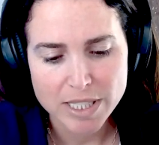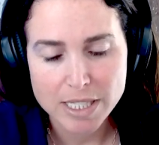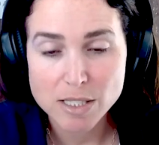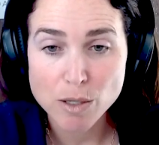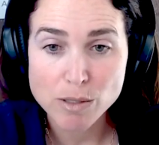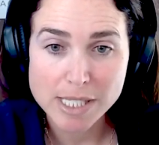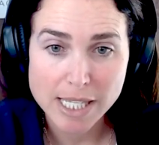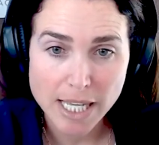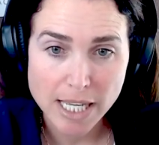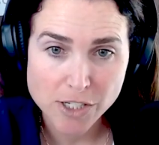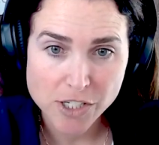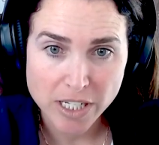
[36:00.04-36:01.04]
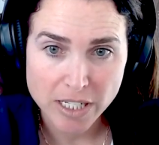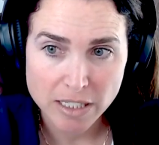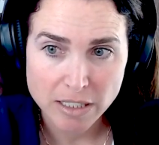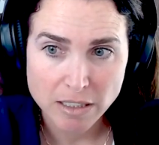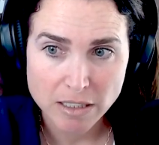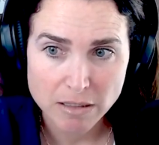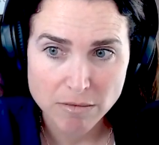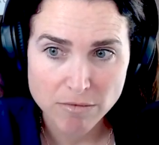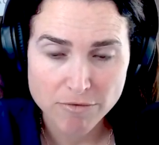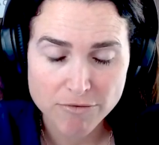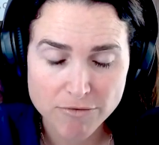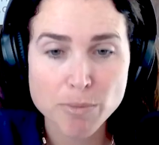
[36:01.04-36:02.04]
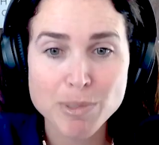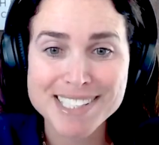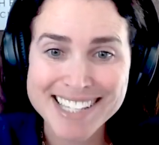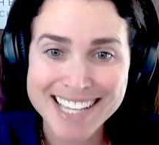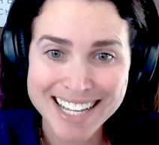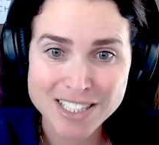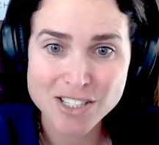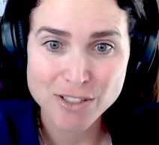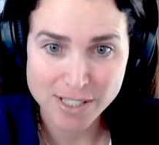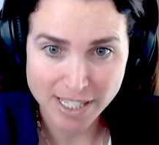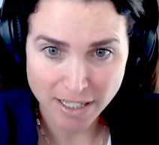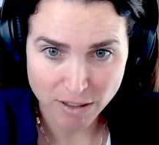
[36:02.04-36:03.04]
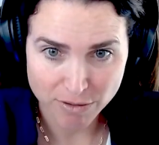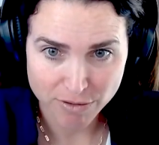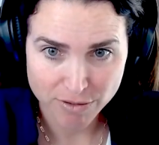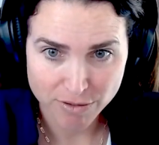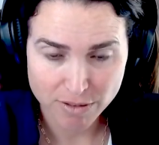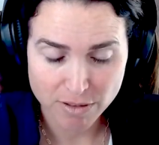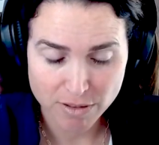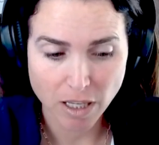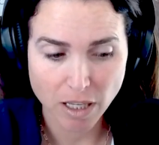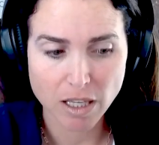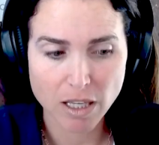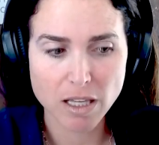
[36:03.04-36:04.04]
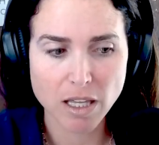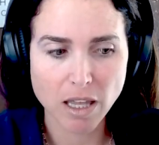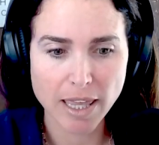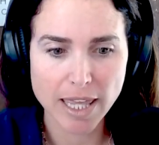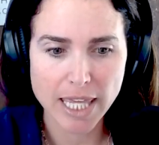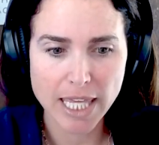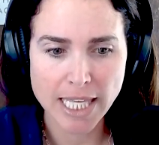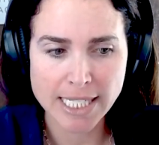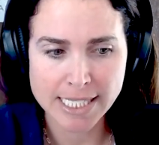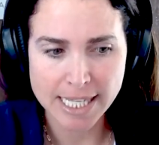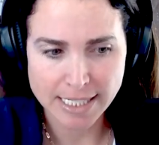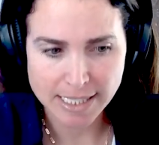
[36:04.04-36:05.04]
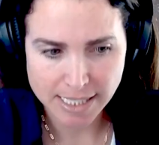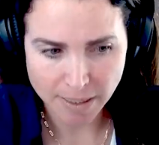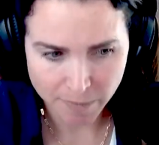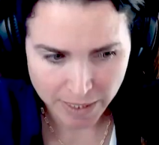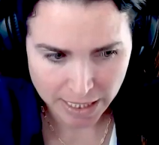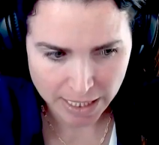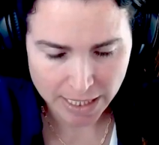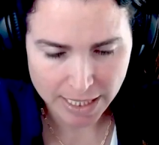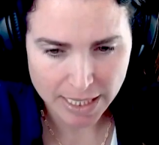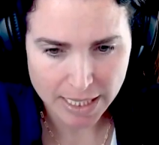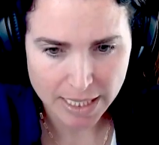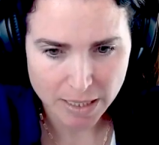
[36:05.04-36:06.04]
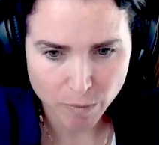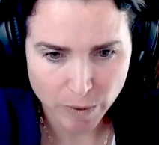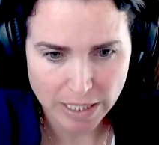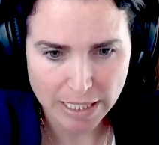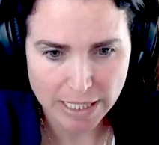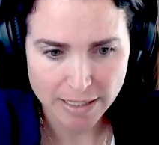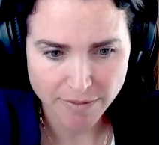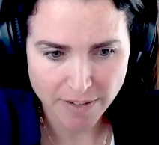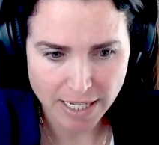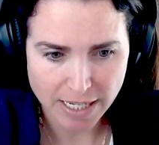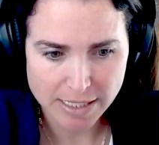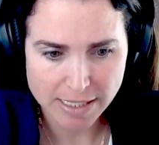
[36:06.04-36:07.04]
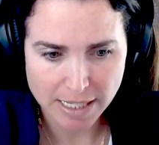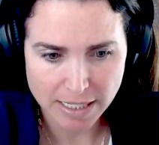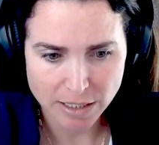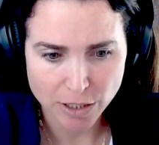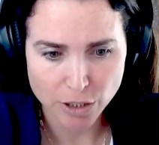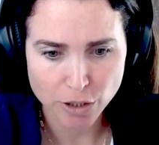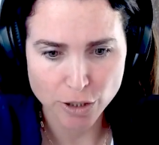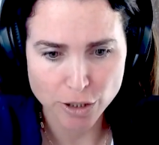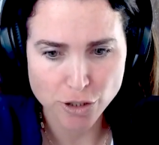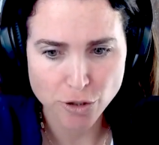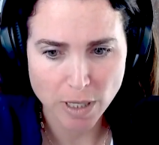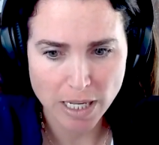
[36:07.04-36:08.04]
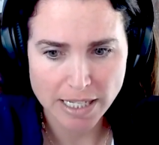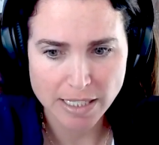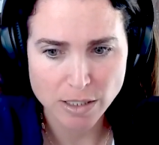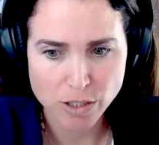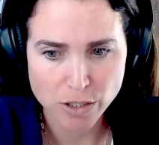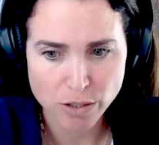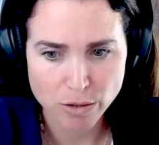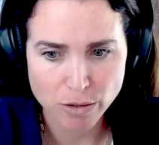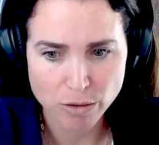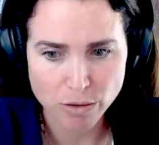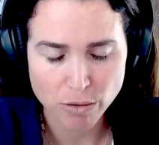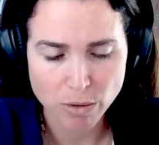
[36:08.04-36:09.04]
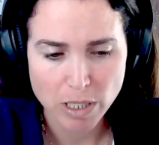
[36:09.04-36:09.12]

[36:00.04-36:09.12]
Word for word: dissociation, to protect yourself, is that something with IFS then you're trying to